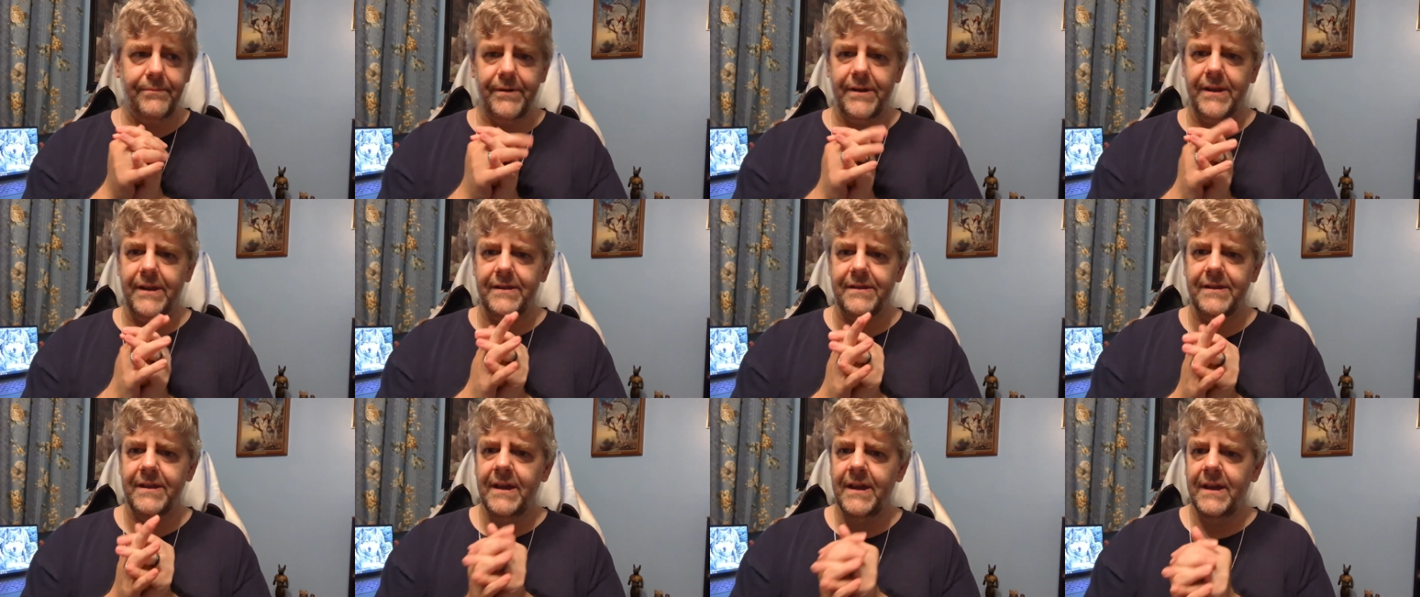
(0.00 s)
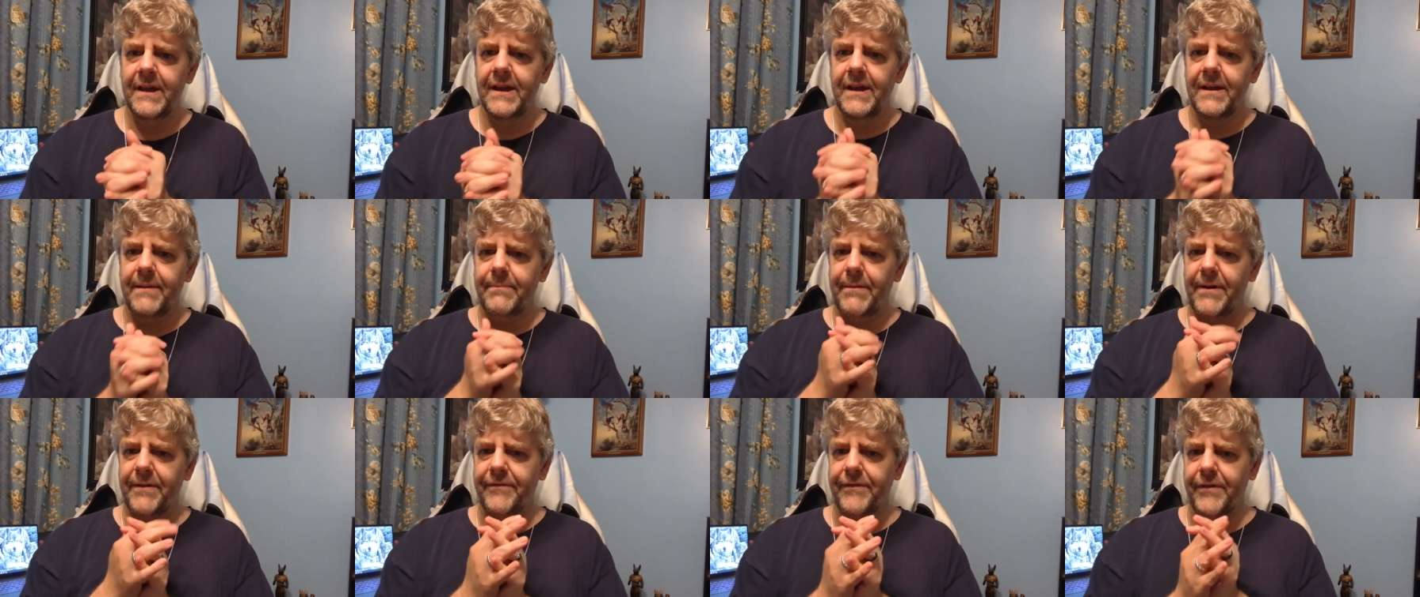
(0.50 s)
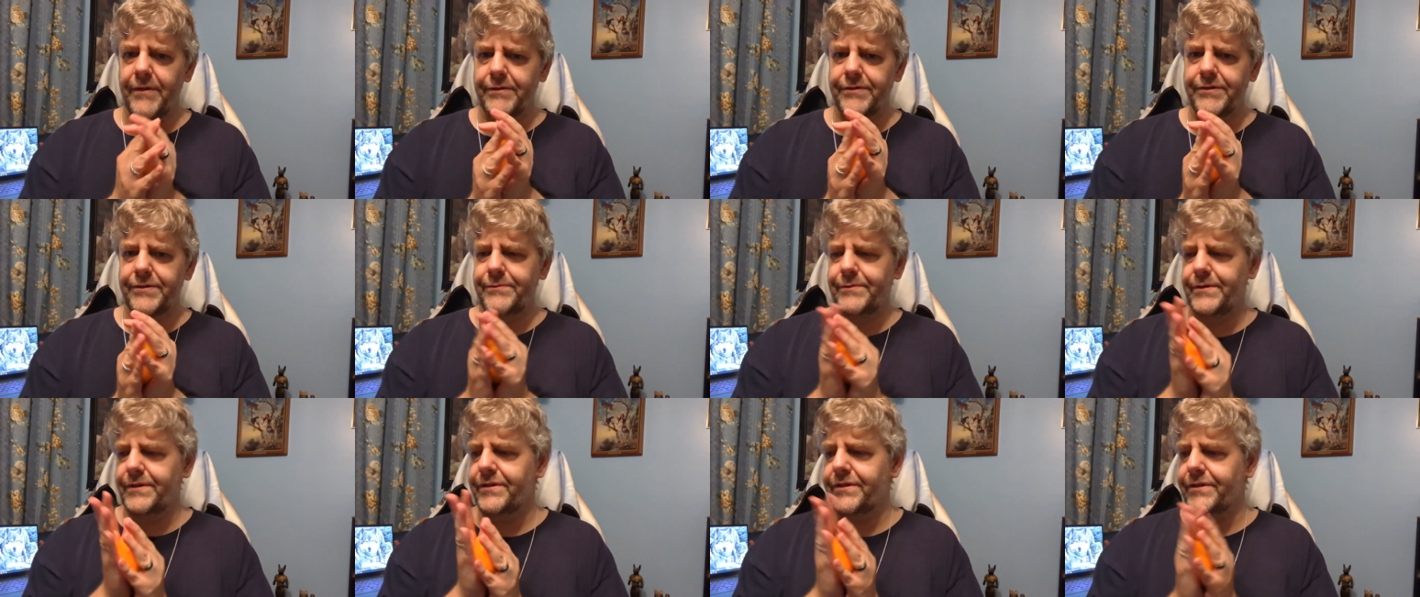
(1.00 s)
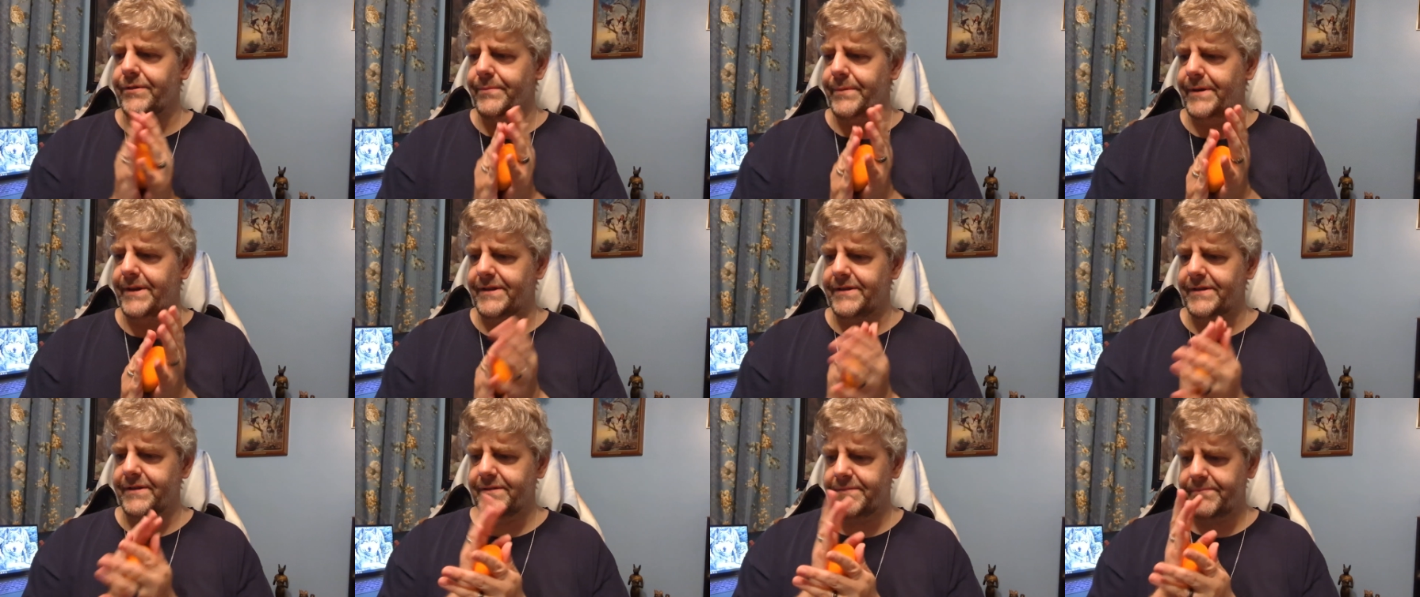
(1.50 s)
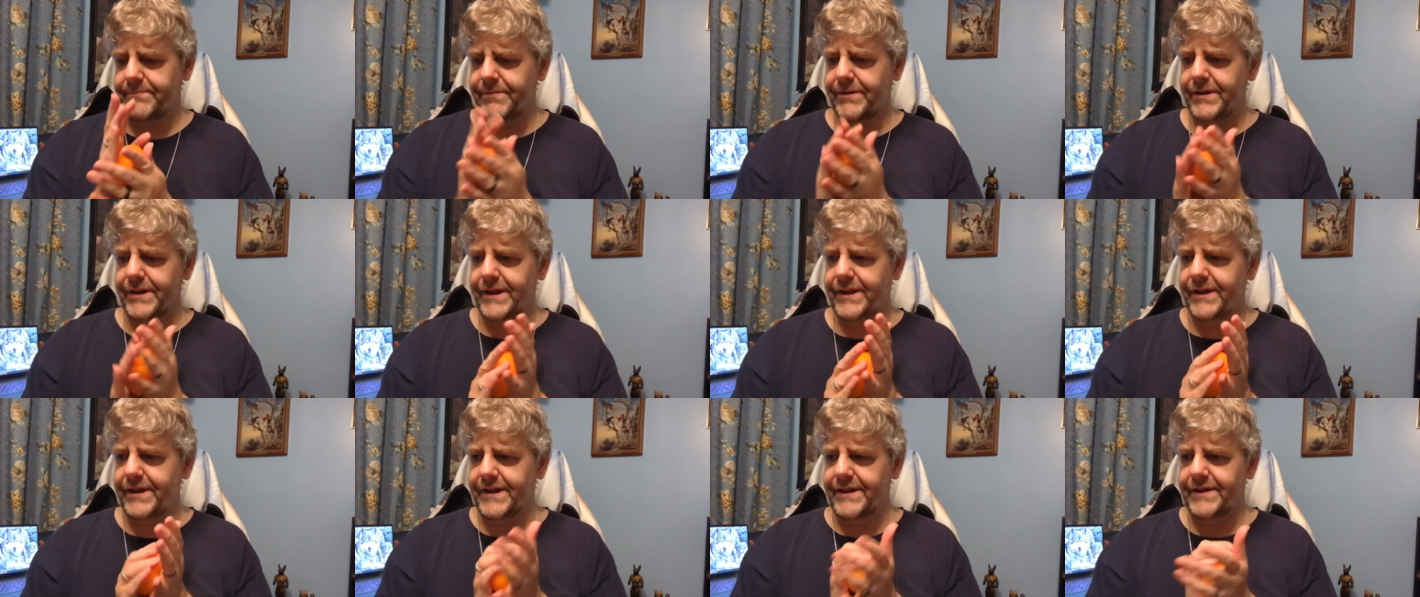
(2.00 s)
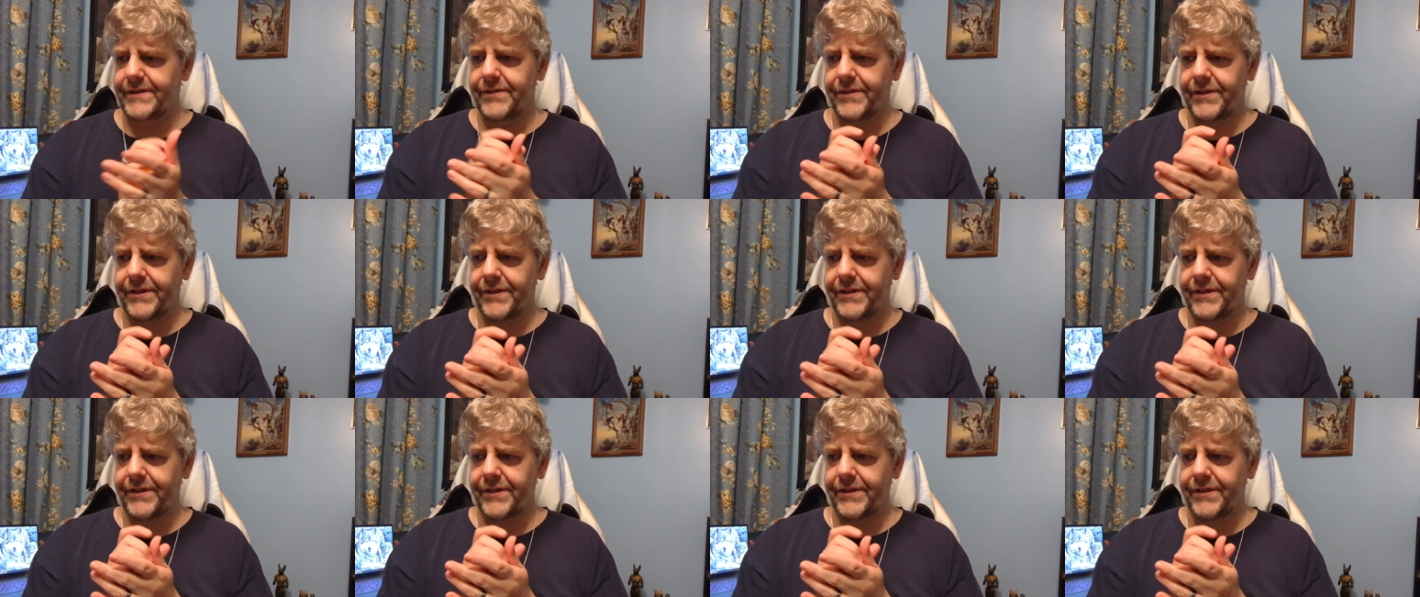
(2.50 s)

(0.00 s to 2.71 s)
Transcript: But uh, my frozen ones have been pretty good.